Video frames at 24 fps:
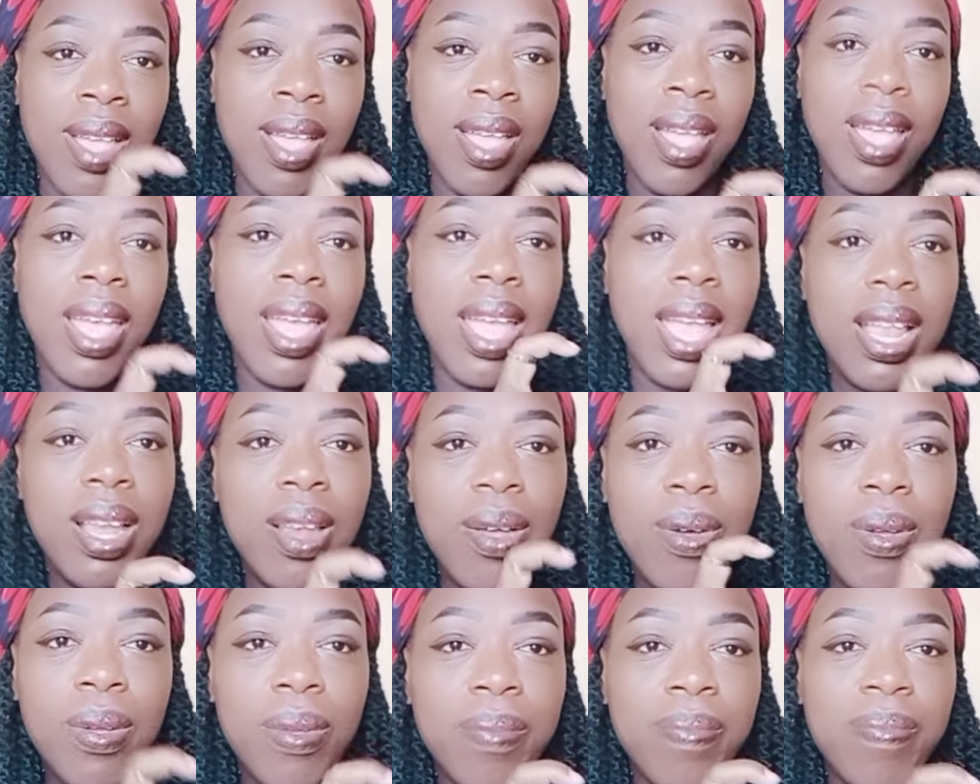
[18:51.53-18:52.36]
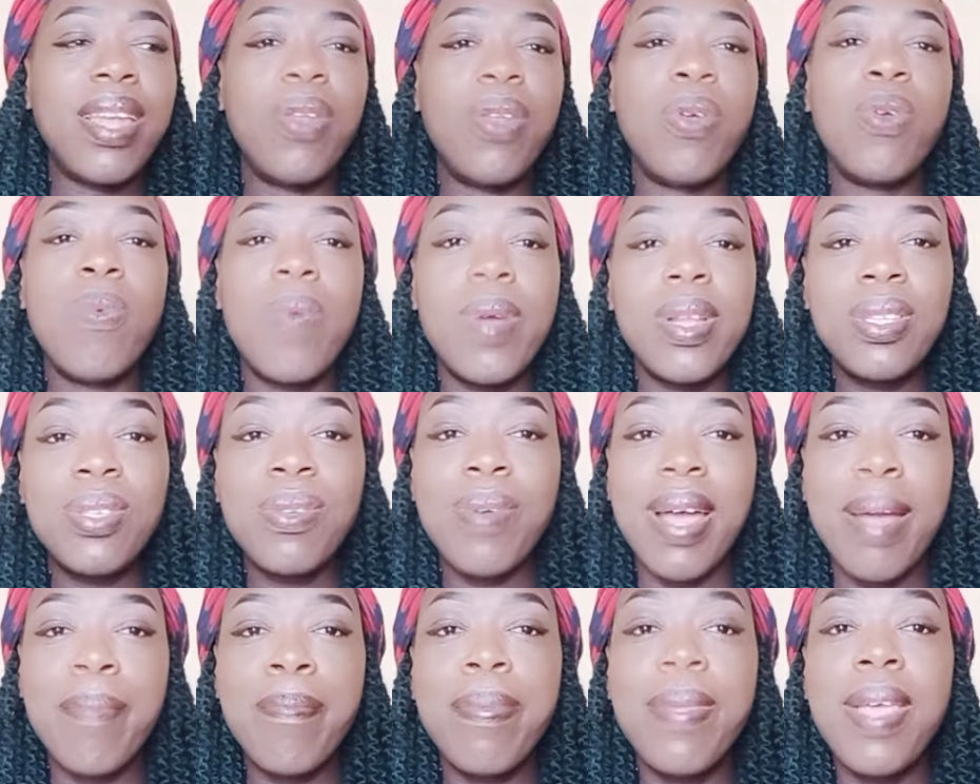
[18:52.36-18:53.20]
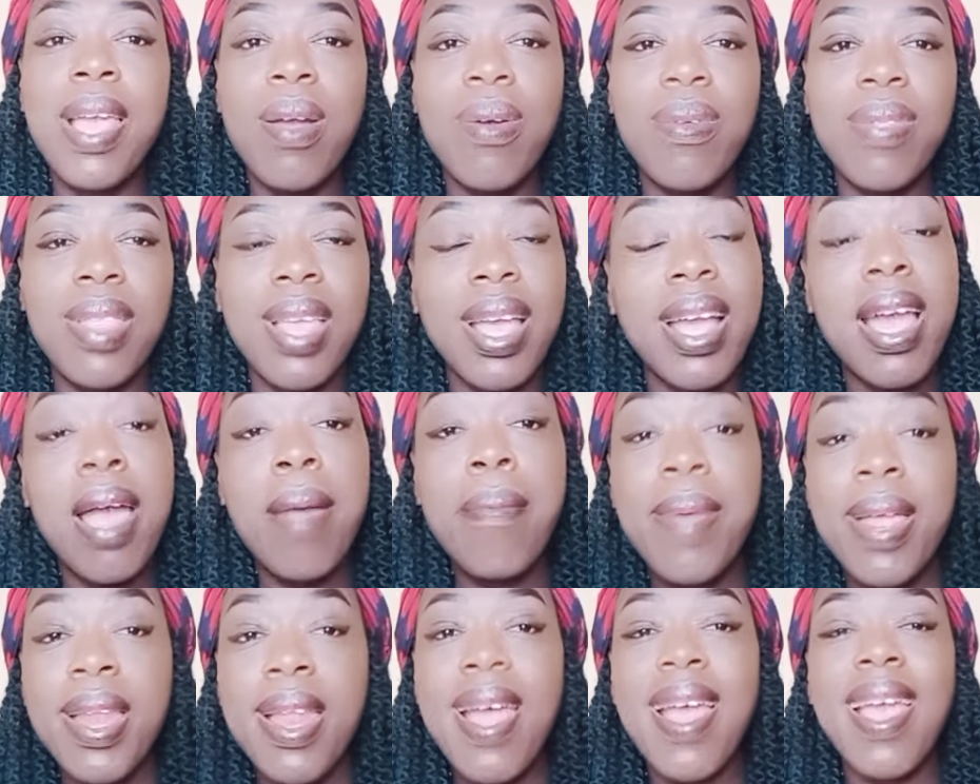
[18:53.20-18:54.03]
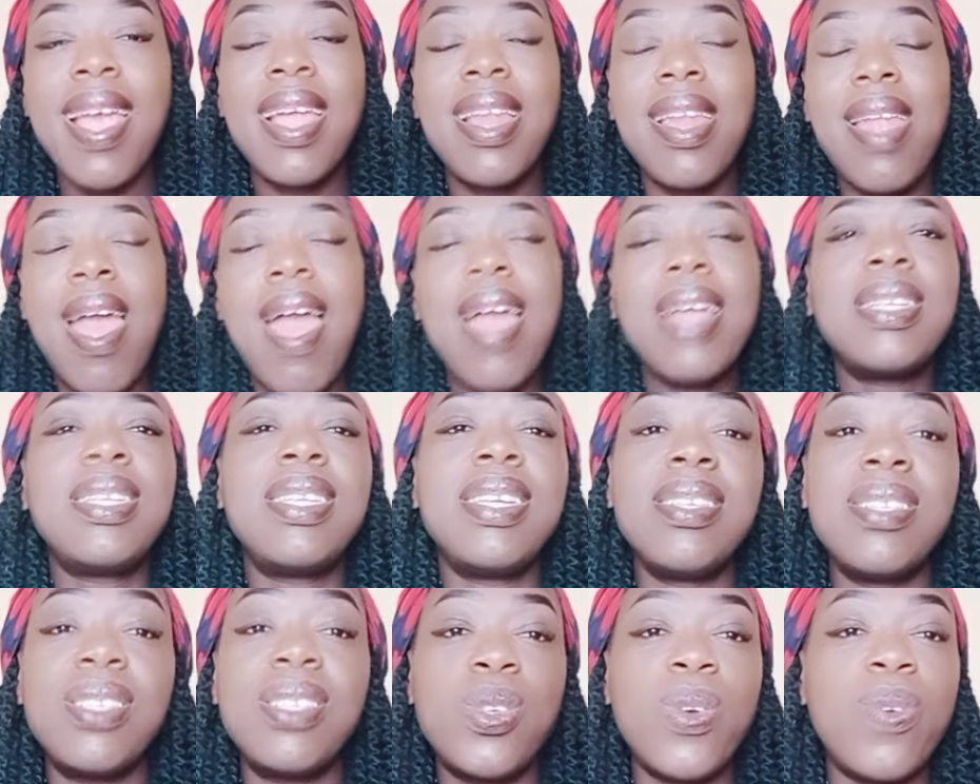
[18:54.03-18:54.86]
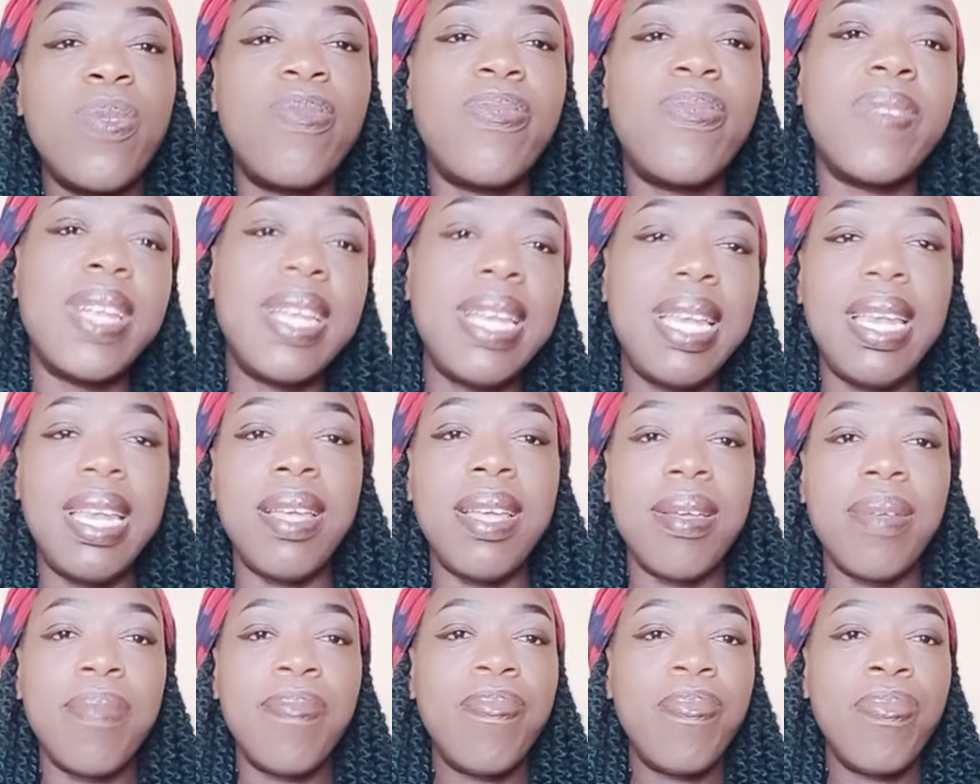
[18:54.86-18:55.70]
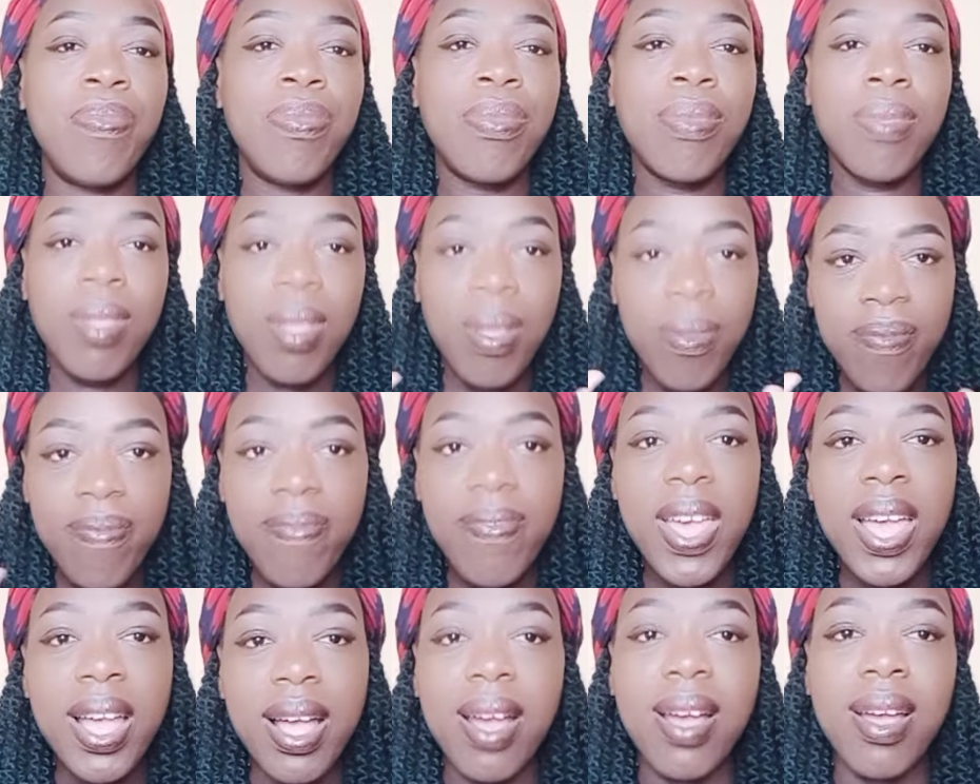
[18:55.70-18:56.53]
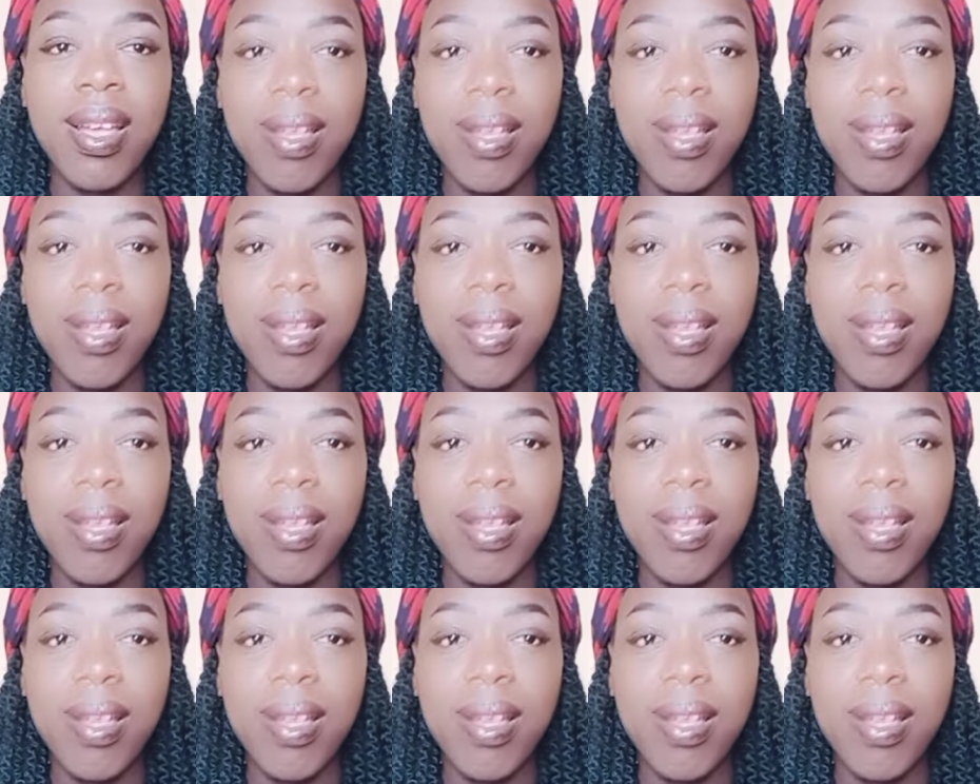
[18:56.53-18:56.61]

Hello, do you want to appear on the camera and acting so friendly? Fake